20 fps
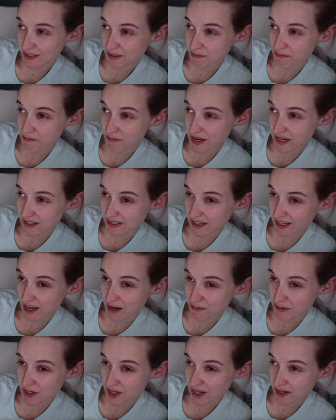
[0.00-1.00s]
is amazing
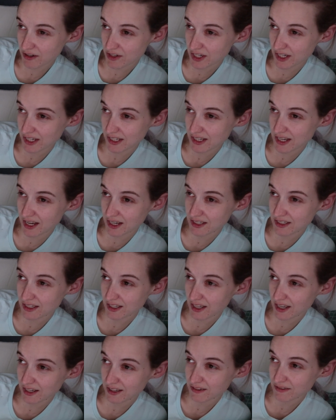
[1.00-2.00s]
how much energy it takes to
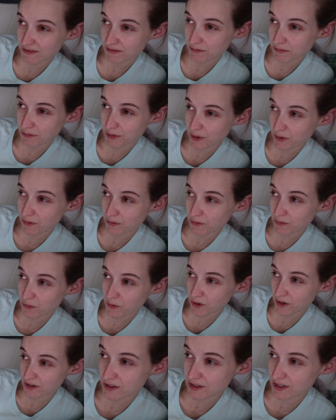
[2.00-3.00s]
like put
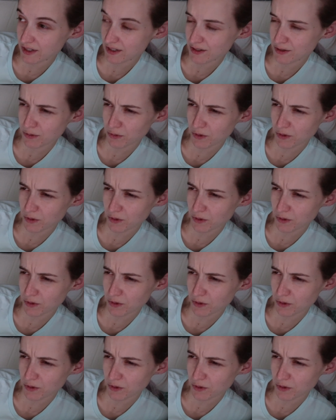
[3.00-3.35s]
words into